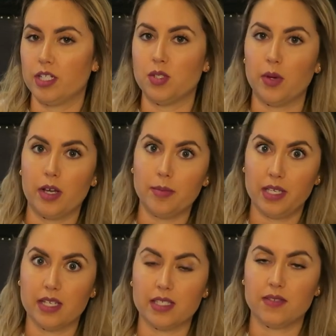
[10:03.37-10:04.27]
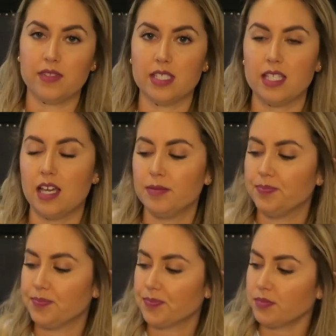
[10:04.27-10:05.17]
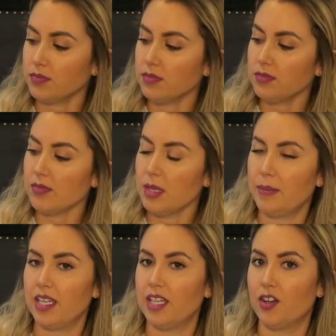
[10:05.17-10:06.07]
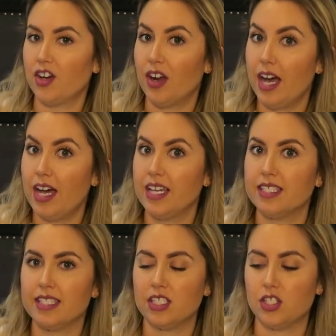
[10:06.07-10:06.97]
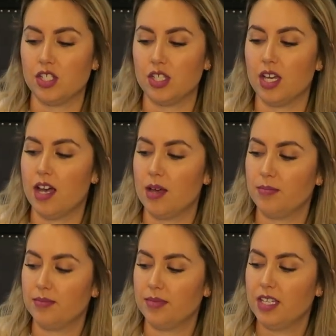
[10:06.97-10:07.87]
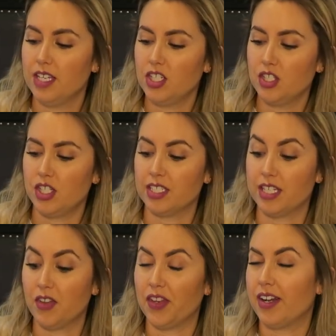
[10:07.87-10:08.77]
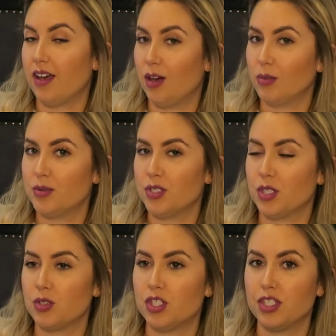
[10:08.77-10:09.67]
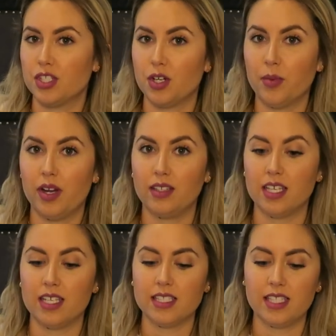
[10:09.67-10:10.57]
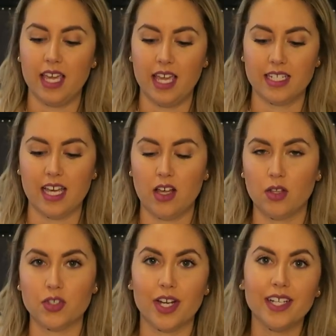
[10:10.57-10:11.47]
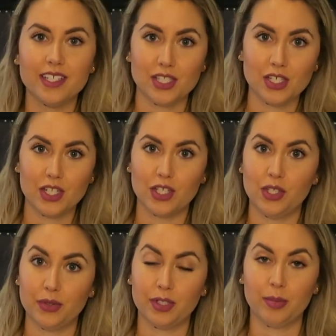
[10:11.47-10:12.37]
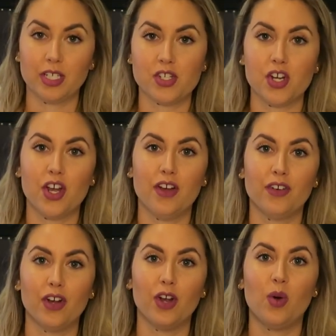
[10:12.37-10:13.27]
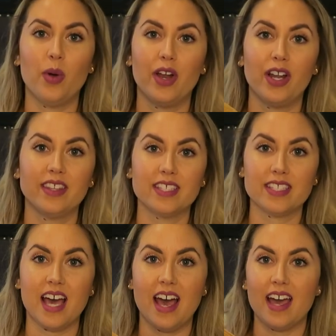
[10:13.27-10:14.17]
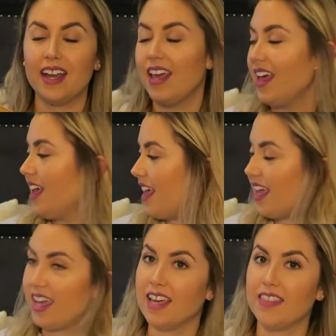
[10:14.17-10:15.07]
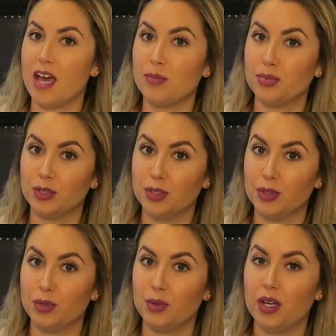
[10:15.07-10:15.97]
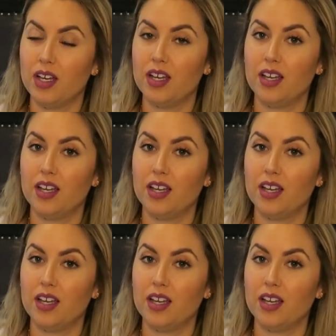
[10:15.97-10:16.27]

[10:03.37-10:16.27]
wanting to wear it because of the sun being in her eyes. She um, she could tell that it helped. So she started wearing this and I'll try to insert a cute little picture of her wearing this hat and that blue